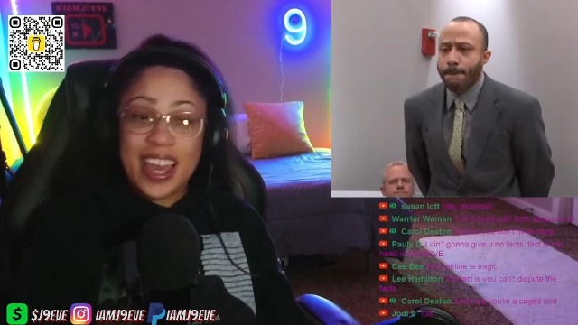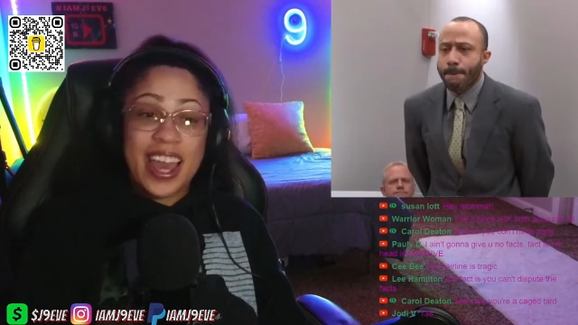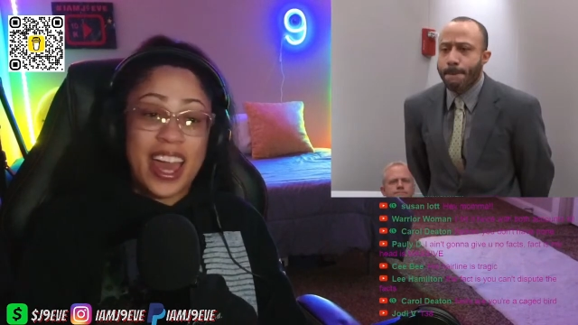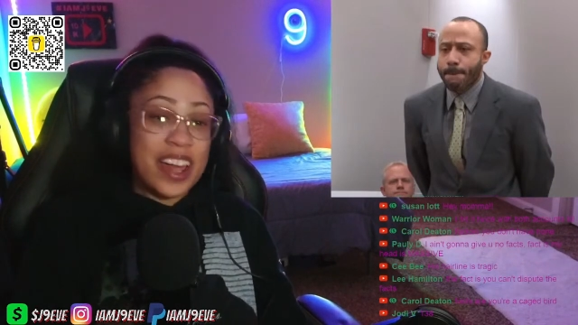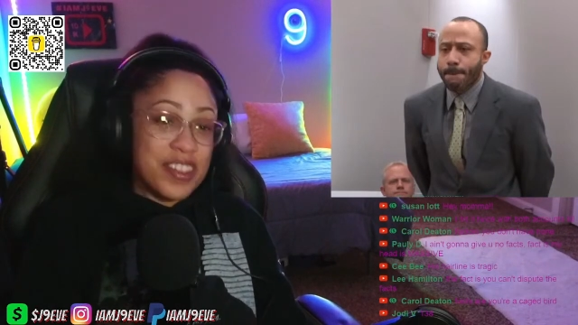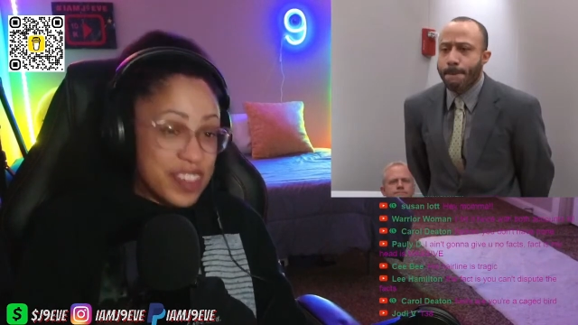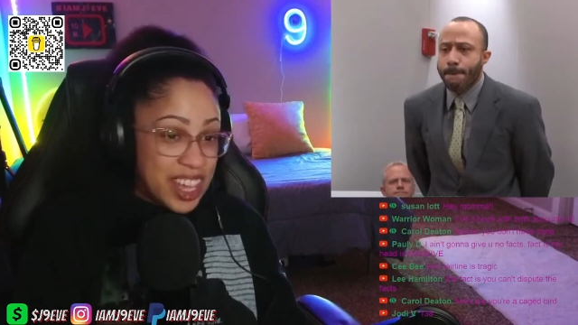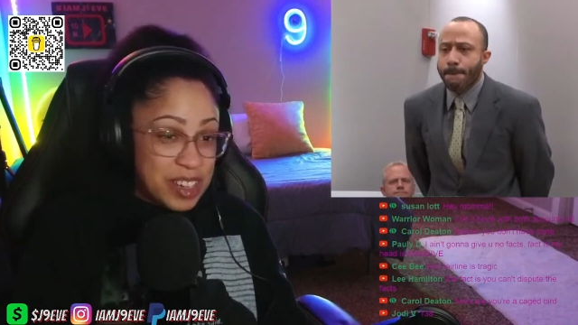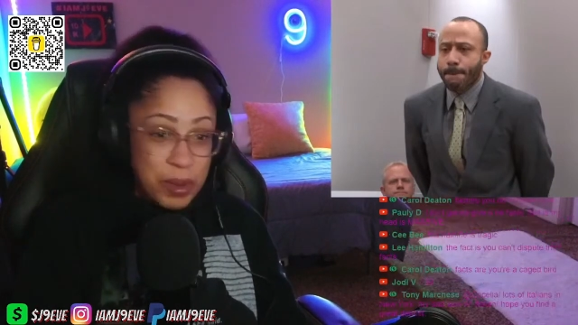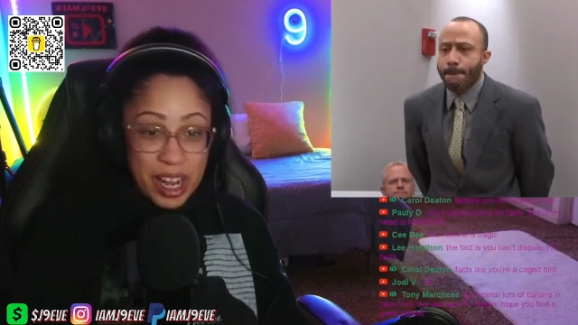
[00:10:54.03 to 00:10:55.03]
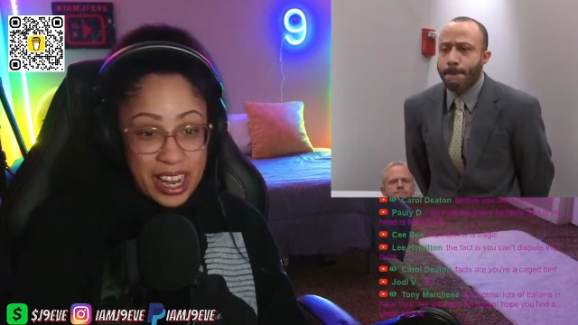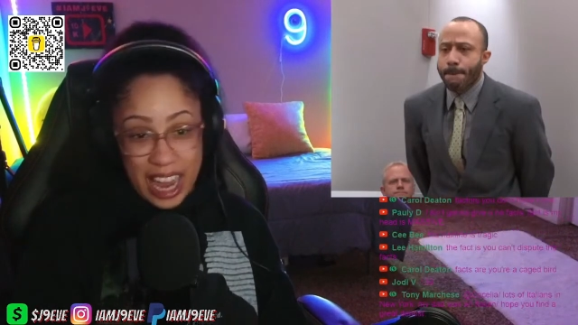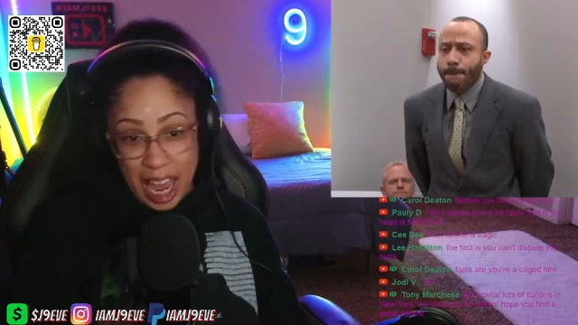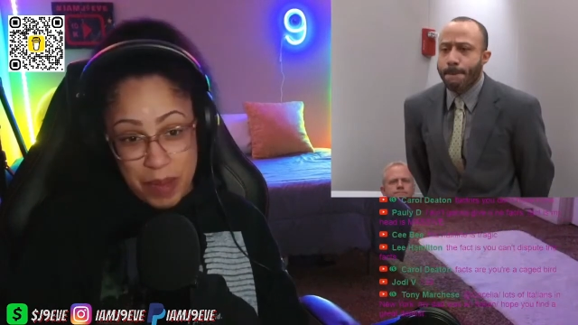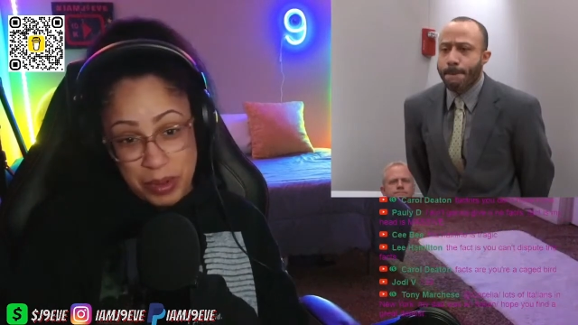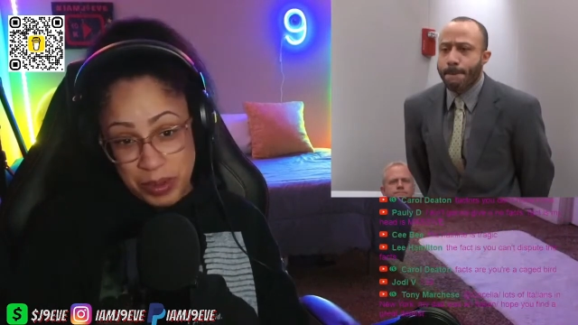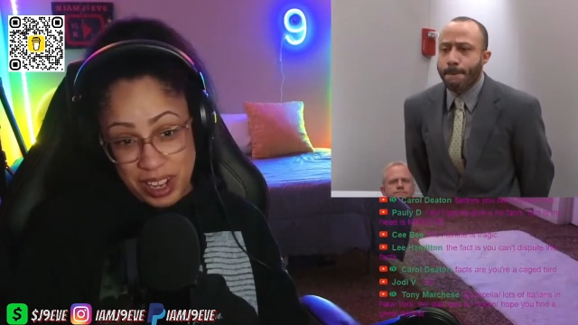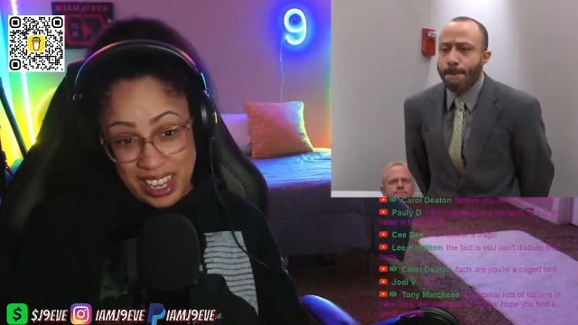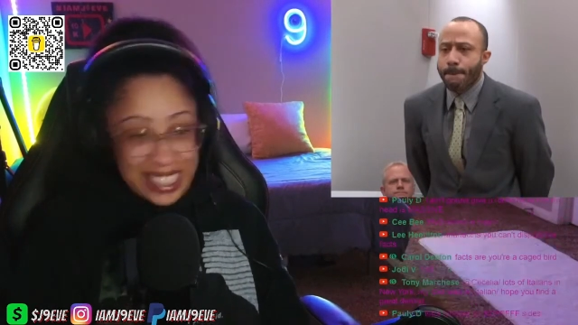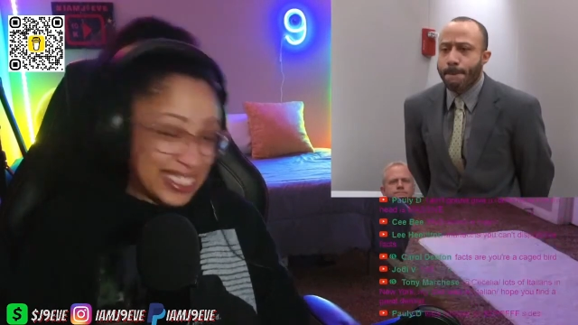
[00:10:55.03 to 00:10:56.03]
Speaker 1: And then what had happened was